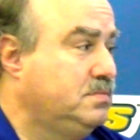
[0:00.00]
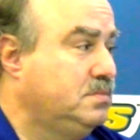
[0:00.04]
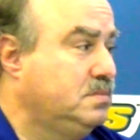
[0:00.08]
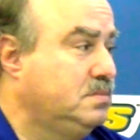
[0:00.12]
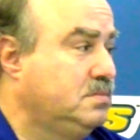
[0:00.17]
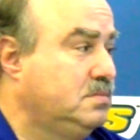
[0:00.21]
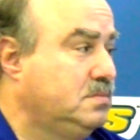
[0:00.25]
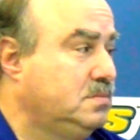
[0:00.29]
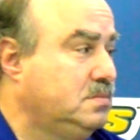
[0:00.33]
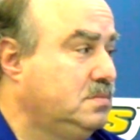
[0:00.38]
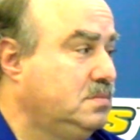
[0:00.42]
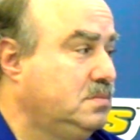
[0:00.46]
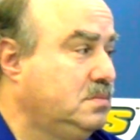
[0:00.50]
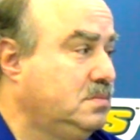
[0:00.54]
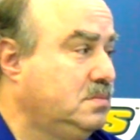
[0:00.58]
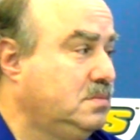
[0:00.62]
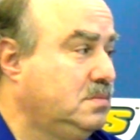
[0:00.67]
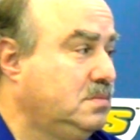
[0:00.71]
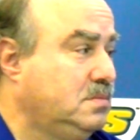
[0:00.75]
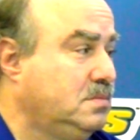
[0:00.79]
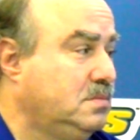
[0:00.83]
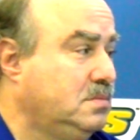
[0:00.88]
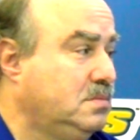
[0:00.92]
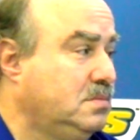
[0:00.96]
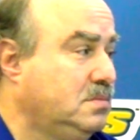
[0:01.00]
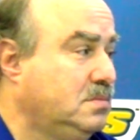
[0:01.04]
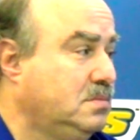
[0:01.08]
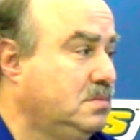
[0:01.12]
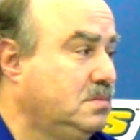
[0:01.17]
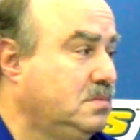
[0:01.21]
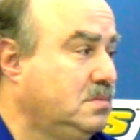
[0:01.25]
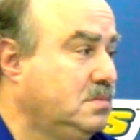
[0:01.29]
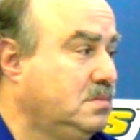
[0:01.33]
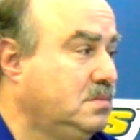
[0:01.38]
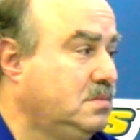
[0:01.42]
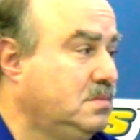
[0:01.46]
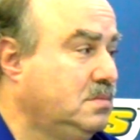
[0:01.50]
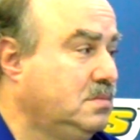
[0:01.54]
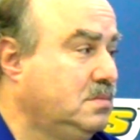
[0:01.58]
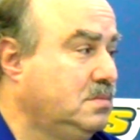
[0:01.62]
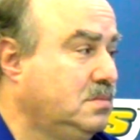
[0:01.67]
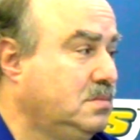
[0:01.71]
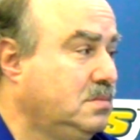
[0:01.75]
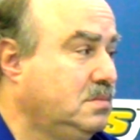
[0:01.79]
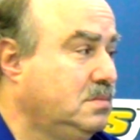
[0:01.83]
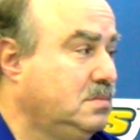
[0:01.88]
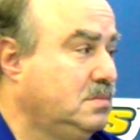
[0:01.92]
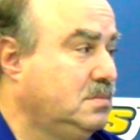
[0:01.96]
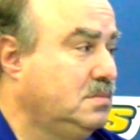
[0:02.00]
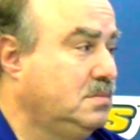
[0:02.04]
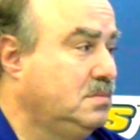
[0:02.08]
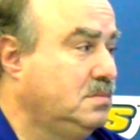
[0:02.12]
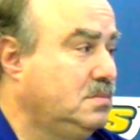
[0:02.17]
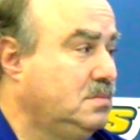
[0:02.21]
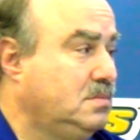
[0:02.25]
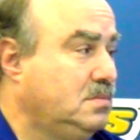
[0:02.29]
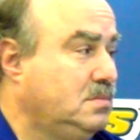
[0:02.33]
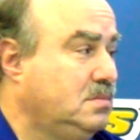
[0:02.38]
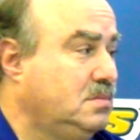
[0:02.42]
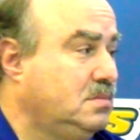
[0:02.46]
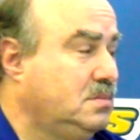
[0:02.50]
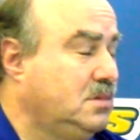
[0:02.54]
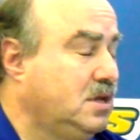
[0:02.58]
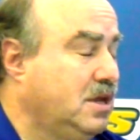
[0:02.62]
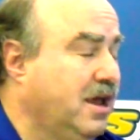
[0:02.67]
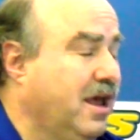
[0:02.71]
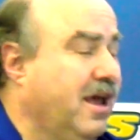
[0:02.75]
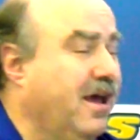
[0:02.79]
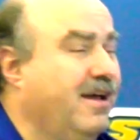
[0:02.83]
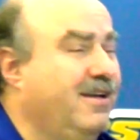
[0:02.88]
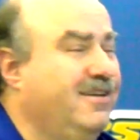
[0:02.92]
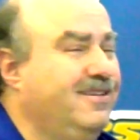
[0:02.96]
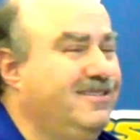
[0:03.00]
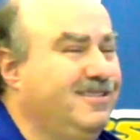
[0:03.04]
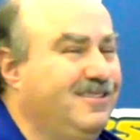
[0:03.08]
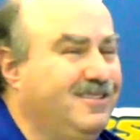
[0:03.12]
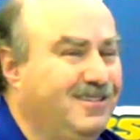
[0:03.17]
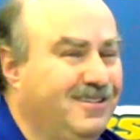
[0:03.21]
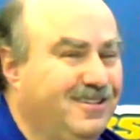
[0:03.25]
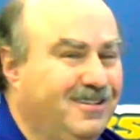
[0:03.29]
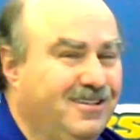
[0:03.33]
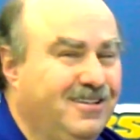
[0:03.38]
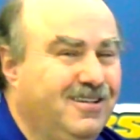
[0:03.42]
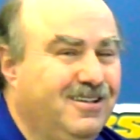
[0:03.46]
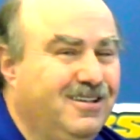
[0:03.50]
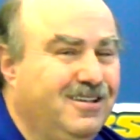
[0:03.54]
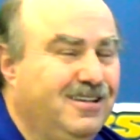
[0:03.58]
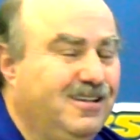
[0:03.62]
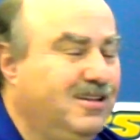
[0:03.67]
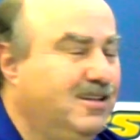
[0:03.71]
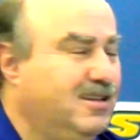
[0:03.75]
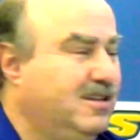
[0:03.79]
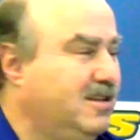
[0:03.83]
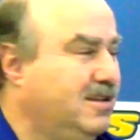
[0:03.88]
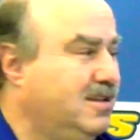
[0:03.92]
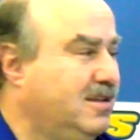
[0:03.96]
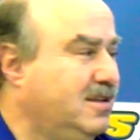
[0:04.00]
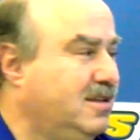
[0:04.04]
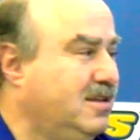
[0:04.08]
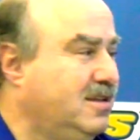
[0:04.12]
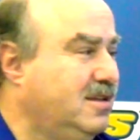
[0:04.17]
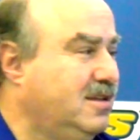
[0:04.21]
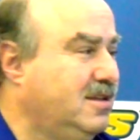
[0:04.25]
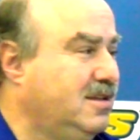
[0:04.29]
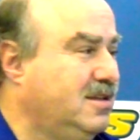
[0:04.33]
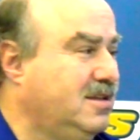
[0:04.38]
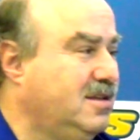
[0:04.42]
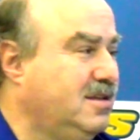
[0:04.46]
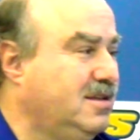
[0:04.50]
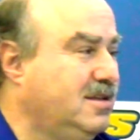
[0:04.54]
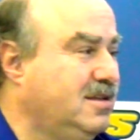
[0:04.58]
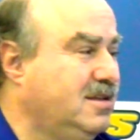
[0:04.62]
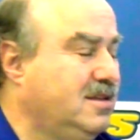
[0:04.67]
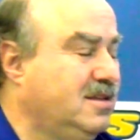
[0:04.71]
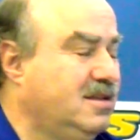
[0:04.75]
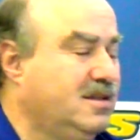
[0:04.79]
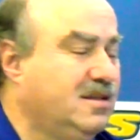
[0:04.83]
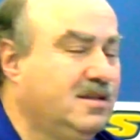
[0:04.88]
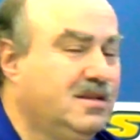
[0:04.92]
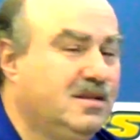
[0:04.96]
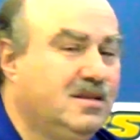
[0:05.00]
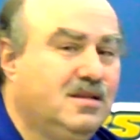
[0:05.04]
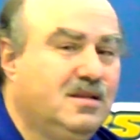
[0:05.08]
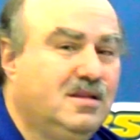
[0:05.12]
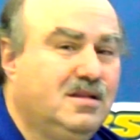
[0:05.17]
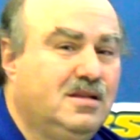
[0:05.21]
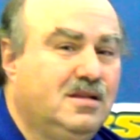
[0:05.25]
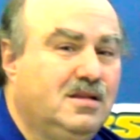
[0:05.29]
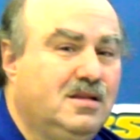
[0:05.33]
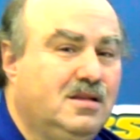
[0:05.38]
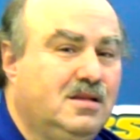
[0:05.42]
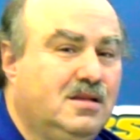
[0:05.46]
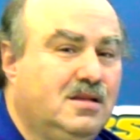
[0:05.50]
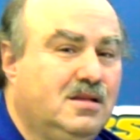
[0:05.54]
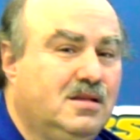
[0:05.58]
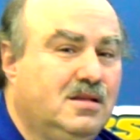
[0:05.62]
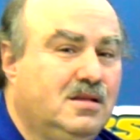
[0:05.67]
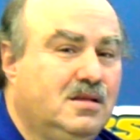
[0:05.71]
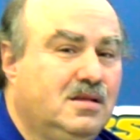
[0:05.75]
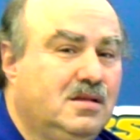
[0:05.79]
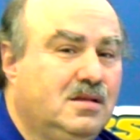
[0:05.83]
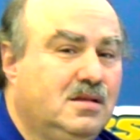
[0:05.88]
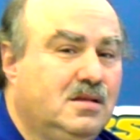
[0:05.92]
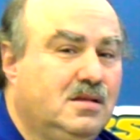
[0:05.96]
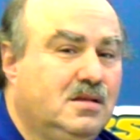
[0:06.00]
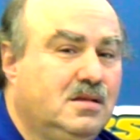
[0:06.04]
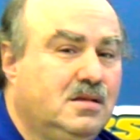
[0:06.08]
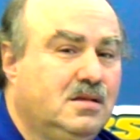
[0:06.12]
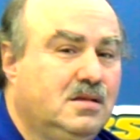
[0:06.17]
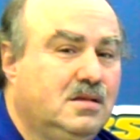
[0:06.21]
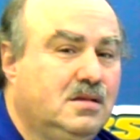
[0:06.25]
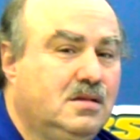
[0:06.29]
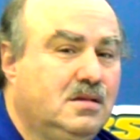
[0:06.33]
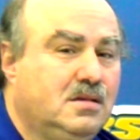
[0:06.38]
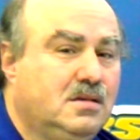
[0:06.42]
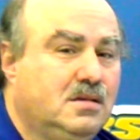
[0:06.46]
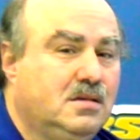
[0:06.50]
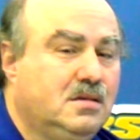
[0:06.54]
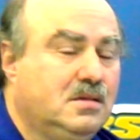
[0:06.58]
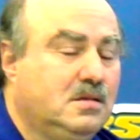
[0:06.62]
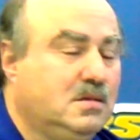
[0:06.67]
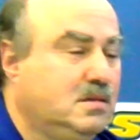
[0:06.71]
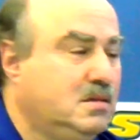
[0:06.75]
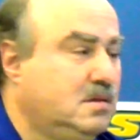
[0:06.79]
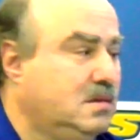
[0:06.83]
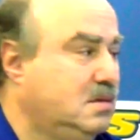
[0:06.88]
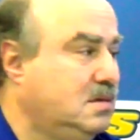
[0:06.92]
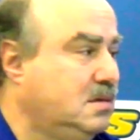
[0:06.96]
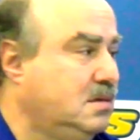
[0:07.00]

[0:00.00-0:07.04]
This person isn't speaking.